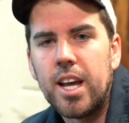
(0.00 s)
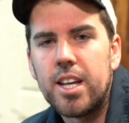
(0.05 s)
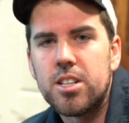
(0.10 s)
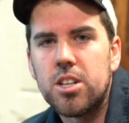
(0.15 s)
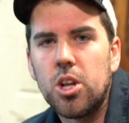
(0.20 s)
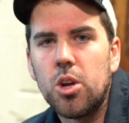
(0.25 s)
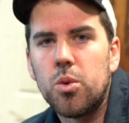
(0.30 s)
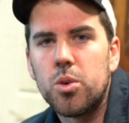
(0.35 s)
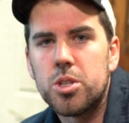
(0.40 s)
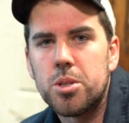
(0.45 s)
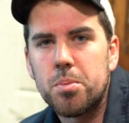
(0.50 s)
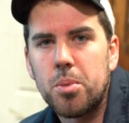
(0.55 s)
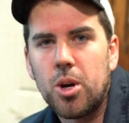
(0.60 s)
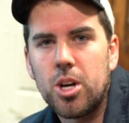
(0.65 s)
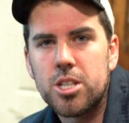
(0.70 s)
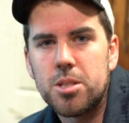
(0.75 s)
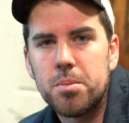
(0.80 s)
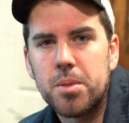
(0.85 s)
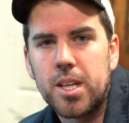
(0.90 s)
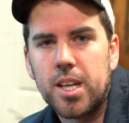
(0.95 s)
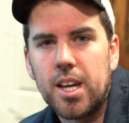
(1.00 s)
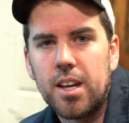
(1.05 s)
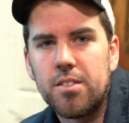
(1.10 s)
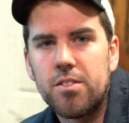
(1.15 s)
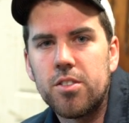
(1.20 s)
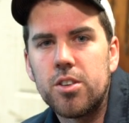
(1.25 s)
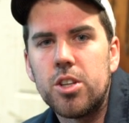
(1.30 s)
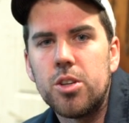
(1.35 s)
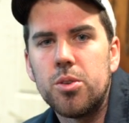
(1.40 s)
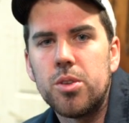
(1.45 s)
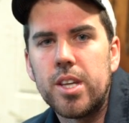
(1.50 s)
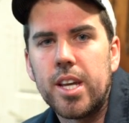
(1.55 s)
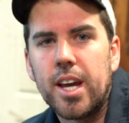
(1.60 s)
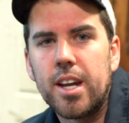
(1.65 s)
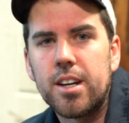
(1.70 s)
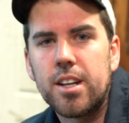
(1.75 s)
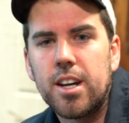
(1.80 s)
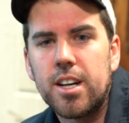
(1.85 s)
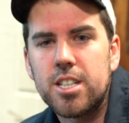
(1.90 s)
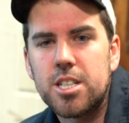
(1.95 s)
as low as it possibly can for you, the
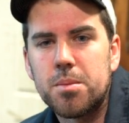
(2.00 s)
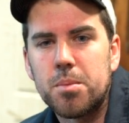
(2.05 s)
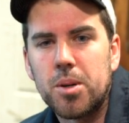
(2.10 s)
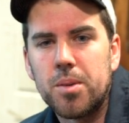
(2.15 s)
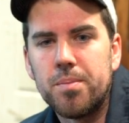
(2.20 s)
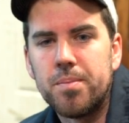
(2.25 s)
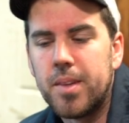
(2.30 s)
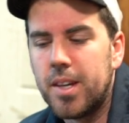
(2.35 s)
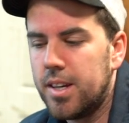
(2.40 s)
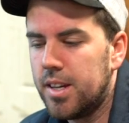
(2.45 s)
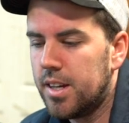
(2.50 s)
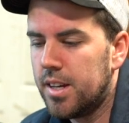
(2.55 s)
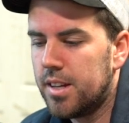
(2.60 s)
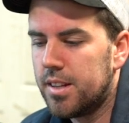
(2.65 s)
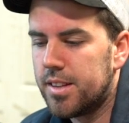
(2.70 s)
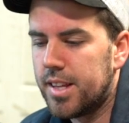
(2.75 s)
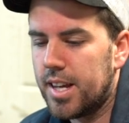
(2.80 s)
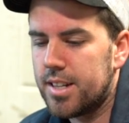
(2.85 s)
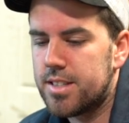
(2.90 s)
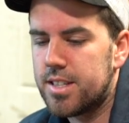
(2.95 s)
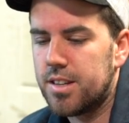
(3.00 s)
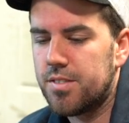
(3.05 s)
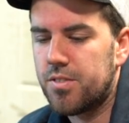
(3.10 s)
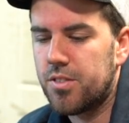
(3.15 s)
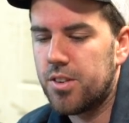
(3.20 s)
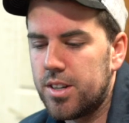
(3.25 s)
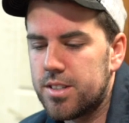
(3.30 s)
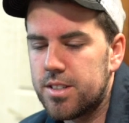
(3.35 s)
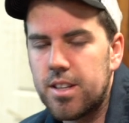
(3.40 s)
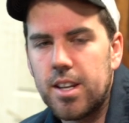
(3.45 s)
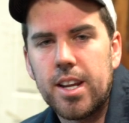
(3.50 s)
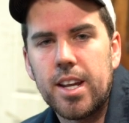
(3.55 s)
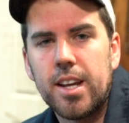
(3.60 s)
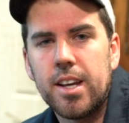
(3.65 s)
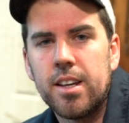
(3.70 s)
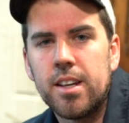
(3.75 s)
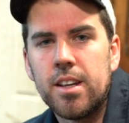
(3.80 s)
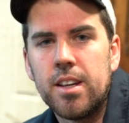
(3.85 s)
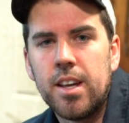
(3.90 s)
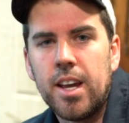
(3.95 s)
end customer. That's it us
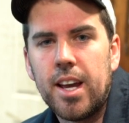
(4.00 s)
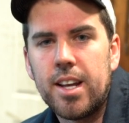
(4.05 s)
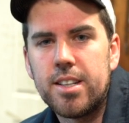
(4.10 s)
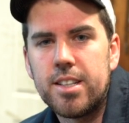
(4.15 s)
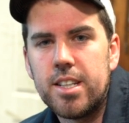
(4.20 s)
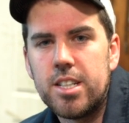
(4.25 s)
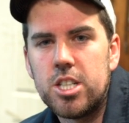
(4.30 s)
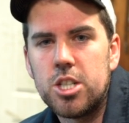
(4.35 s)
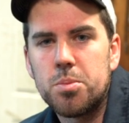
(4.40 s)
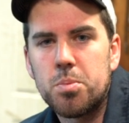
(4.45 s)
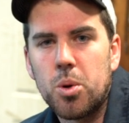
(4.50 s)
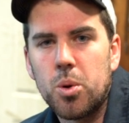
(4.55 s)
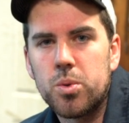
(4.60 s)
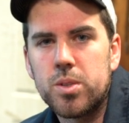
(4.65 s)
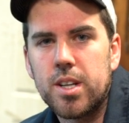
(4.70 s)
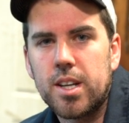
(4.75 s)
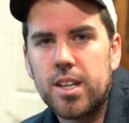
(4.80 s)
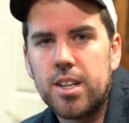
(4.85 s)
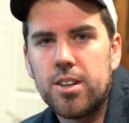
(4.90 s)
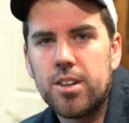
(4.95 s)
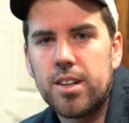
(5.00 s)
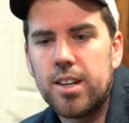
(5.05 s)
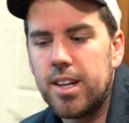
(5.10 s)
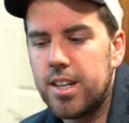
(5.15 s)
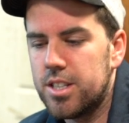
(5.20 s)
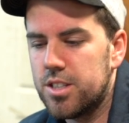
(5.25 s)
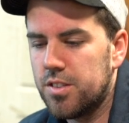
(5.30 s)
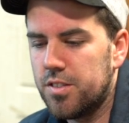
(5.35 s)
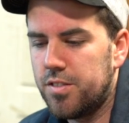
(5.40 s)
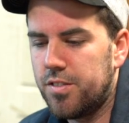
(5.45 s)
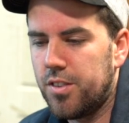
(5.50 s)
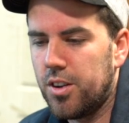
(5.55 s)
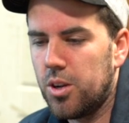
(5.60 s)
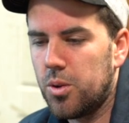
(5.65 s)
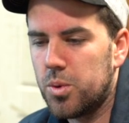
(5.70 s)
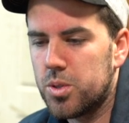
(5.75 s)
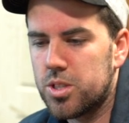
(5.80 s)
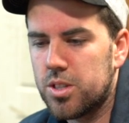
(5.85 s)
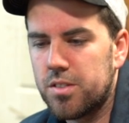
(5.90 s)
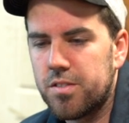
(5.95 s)
today at DG's Pro Tech here, guys.
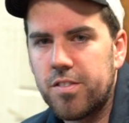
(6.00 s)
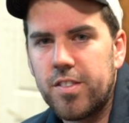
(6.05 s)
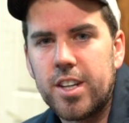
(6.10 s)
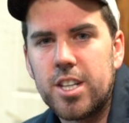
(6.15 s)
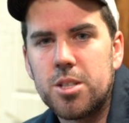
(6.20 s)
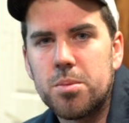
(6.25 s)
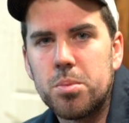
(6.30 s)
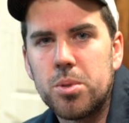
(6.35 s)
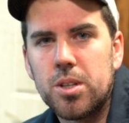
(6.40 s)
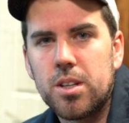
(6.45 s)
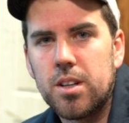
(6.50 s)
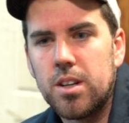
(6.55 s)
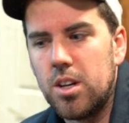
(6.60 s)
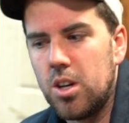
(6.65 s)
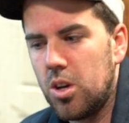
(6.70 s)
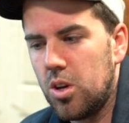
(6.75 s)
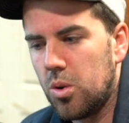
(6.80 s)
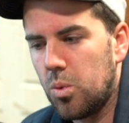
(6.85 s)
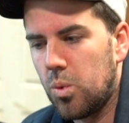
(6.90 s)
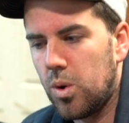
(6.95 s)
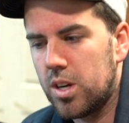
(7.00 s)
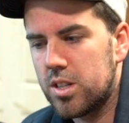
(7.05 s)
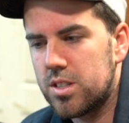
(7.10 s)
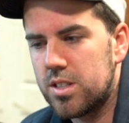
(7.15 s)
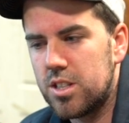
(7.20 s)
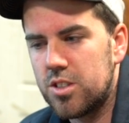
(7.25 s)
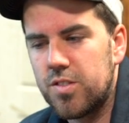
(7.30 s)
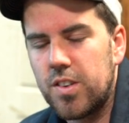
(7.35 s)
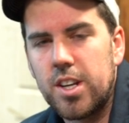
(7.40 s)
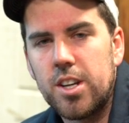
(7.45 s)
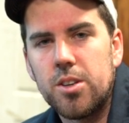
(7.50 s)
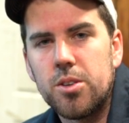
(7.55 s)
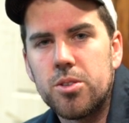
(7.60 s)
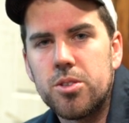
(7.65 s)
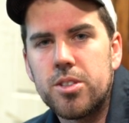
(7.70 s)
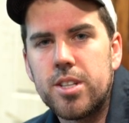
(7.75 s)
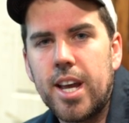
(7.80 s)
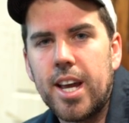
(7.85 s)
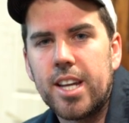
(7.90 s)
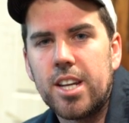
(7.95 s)
Follow us on Facebook, watch these
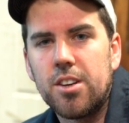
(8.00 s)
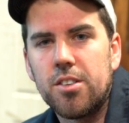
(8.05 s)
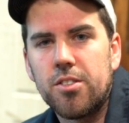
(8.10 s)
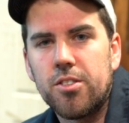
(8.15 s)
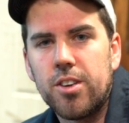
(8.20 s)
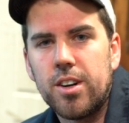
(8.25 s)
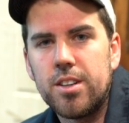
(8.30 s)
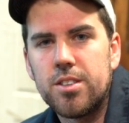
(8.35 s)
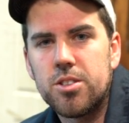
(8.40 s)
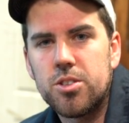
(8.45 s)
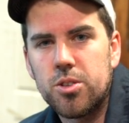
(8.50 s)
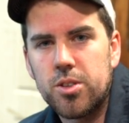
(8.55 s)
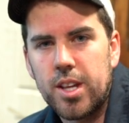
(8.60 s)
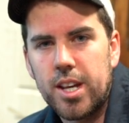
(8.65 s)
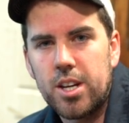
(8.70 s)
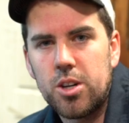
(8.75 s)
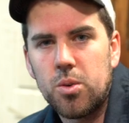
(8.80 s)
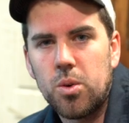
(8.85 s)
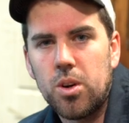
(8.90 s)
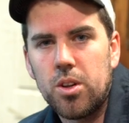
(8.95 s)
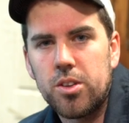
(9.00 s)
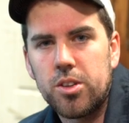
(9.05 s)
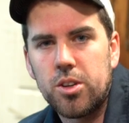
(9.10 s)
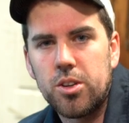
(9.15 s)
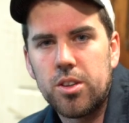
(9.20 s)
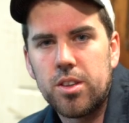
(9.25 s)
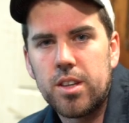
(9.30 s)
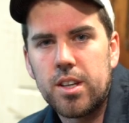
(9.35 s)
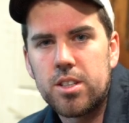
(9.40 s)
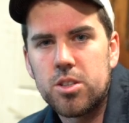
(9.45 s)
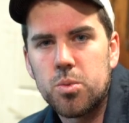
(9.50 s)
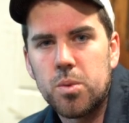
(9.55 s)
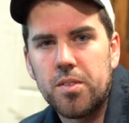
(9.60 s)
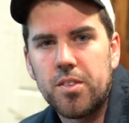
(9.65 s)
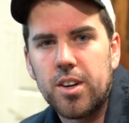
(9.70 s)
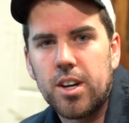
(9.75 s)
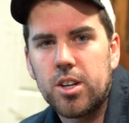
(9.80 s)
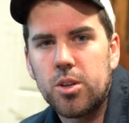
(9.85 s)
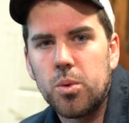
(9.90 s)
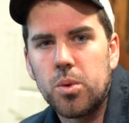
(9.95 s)
videos, tag your friends so they know all the good things that
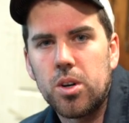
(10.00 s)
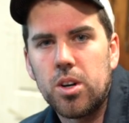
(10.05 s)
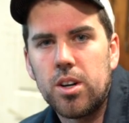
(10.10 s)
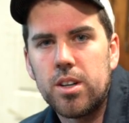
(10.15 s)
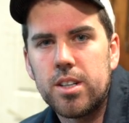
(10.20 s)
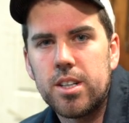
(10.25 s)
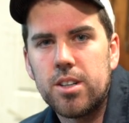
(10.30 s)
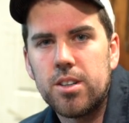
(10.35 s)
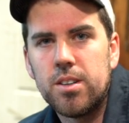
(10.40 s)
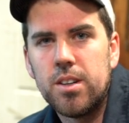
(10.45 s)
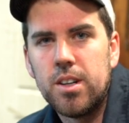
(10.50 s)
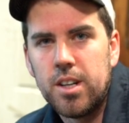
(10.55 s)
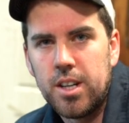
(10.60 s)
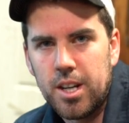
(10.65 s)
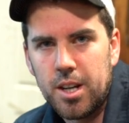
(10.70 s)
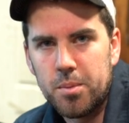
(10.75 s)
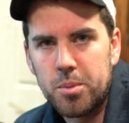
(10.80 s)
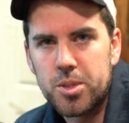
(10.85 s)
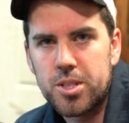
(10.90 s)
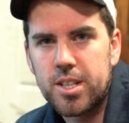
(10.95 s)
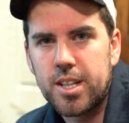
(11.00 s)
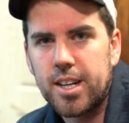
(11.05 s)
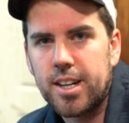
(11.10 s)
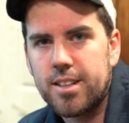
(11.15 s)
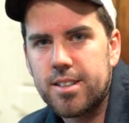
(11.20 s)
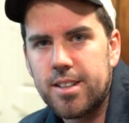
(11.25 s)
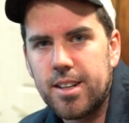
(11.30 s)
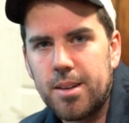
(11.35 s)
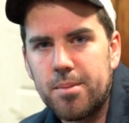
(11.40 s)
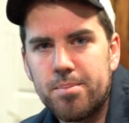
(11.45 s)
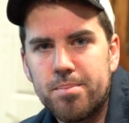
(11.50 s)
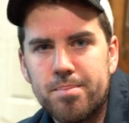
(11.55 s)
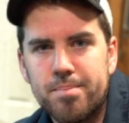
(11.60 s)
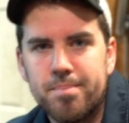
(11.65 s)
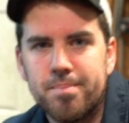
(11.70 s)
we've got going on here, and we'll see you next time.